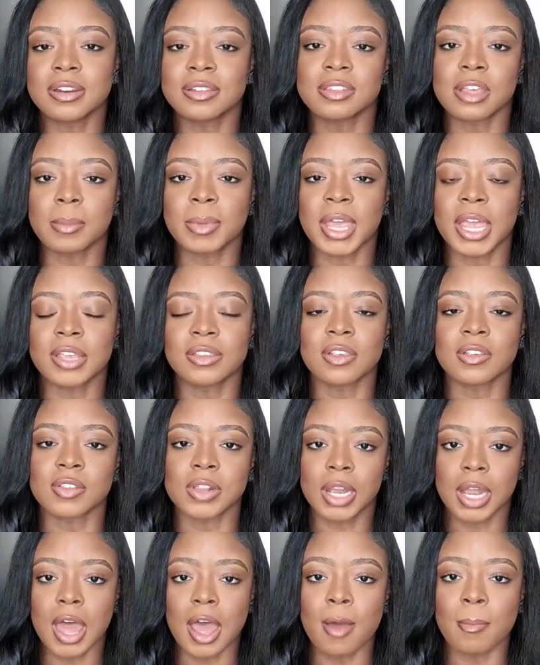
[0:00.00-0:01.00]
in some
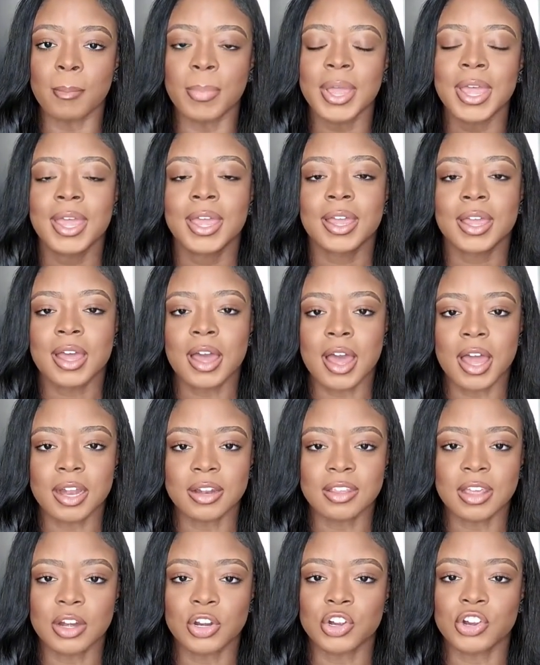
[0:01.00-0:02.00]
cases, lump
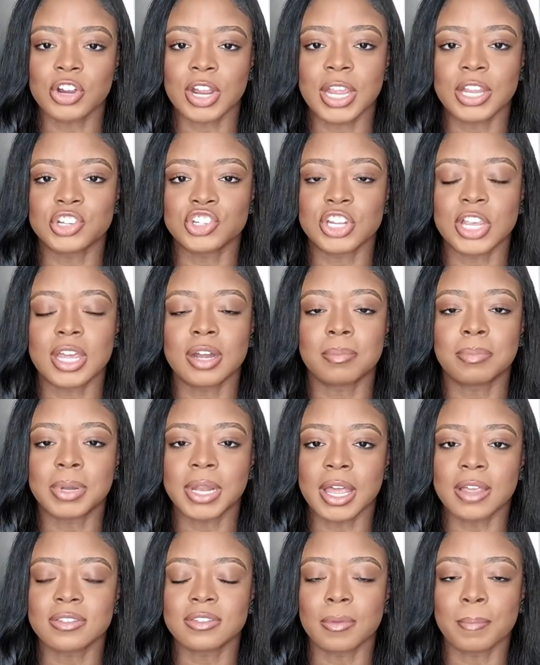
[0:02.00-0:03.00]
content creation
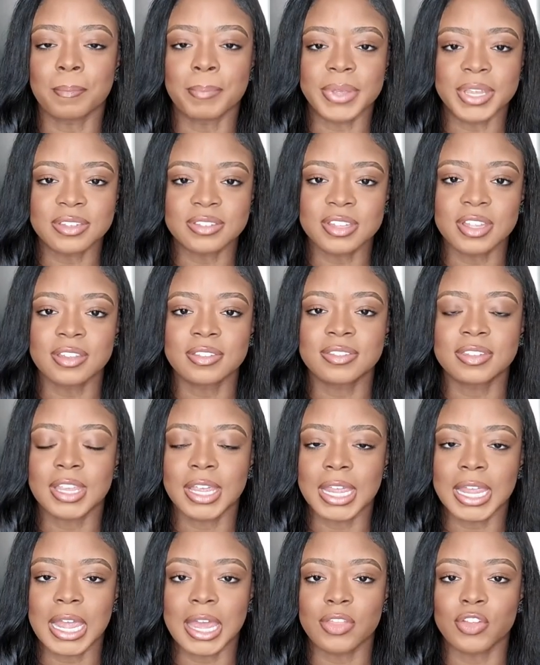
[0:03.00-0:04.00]
plus business
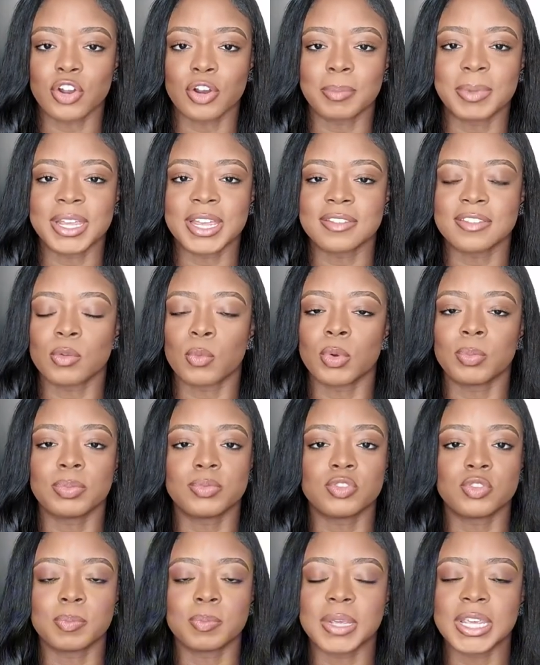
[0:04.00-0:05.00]
together, because it
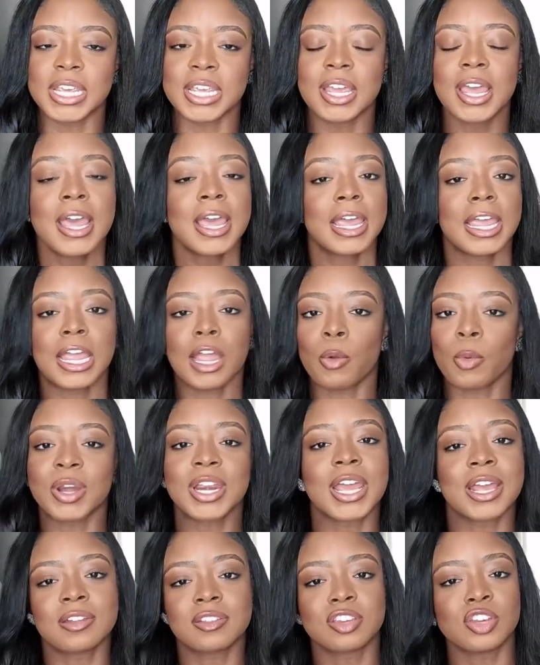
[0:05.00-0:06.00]

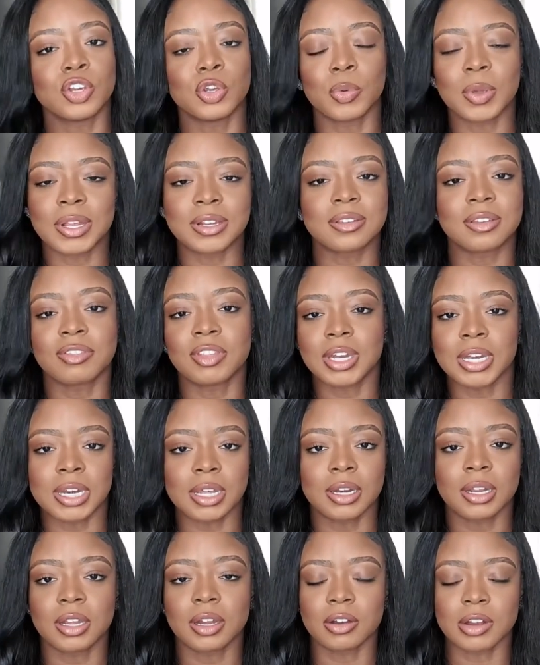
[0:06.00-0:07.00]
would get too into the
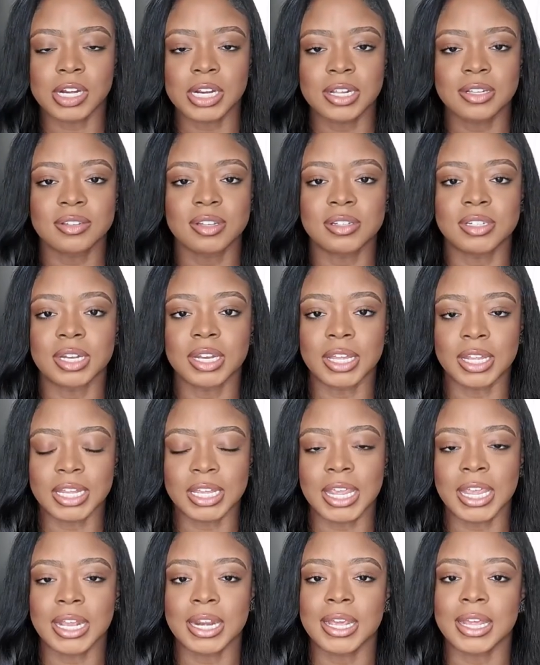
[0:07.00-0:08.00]
nitty-gritty to
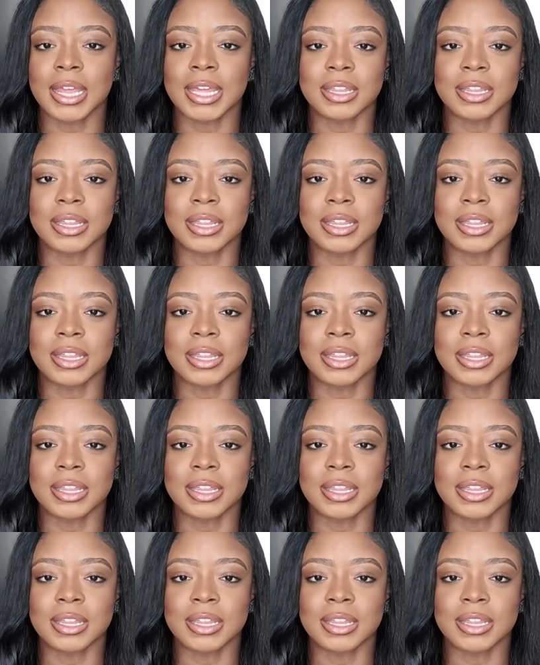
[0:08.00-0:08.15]
delineate it.